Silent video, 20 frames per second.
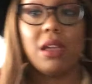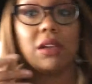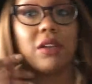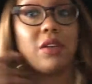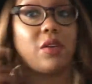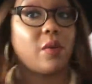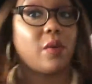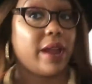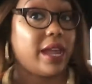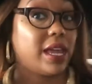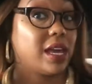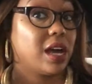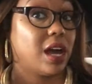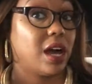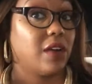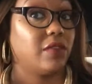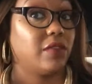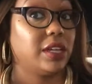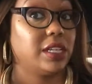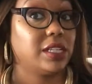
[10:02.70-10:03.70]
Great
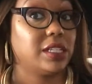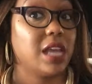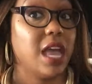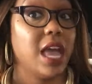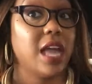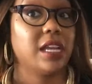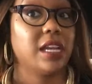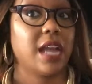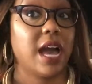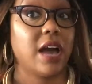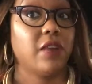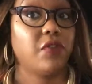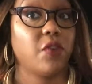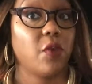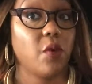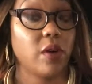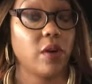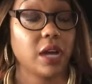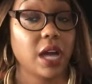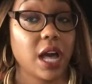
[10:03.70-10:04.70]
coverage. Not
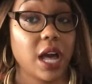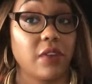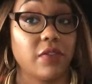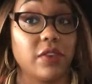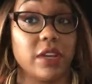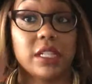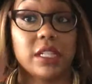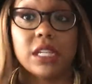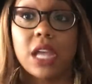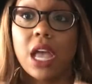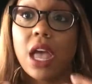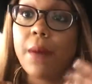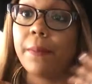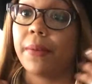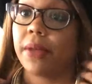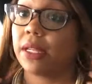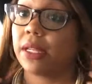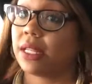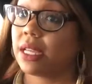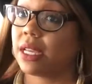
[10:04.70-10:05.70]
full coverage,
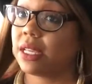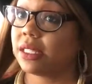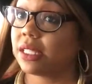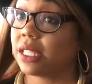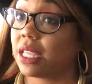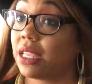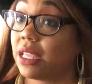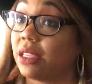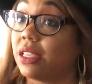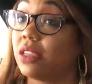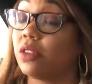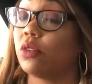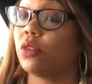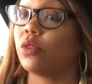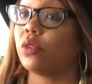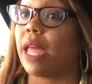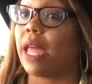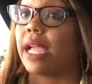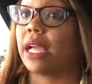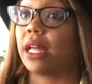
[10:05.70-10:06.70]
but it does give you
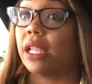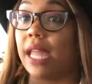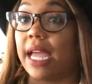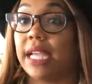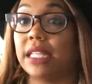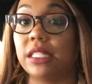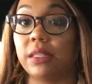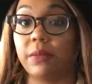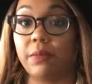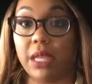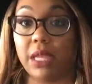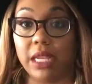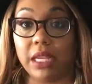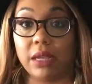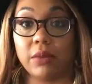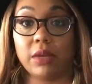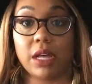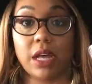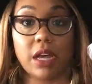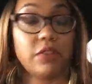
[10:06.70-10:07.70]
like a light to
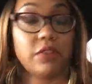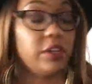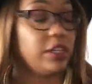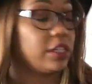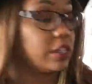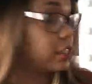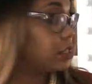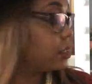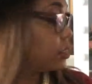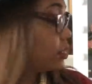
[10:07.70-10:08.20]
medium coverage.